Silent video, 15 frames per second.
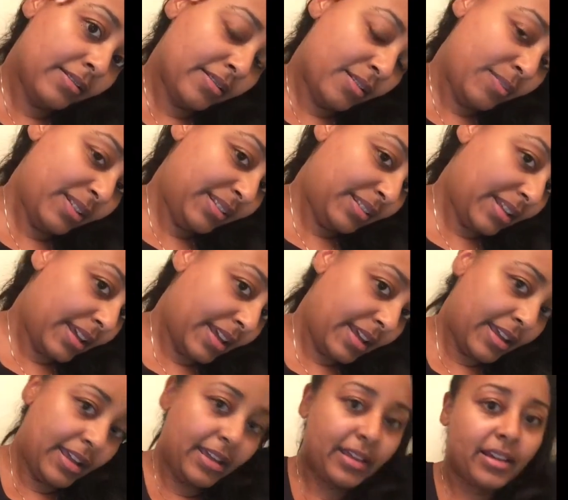almost
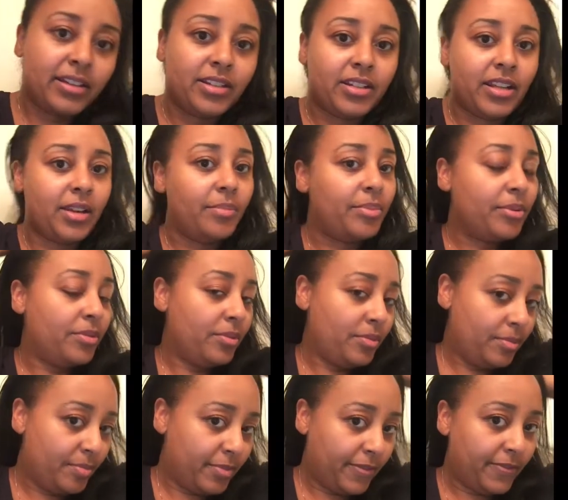like a shampoo
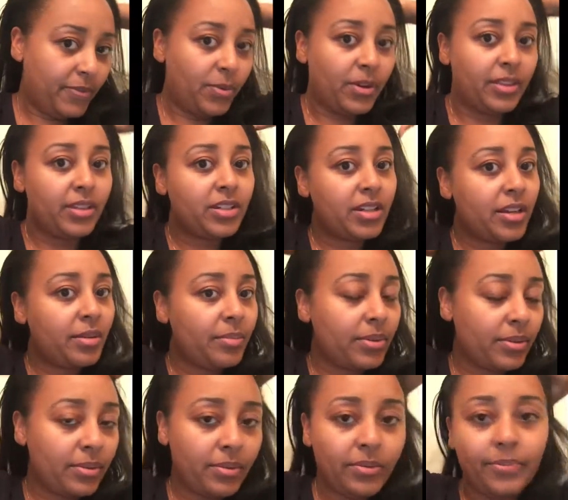before the
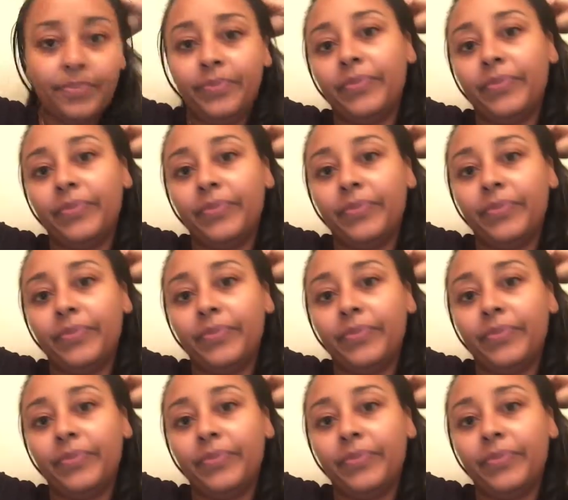shampoo,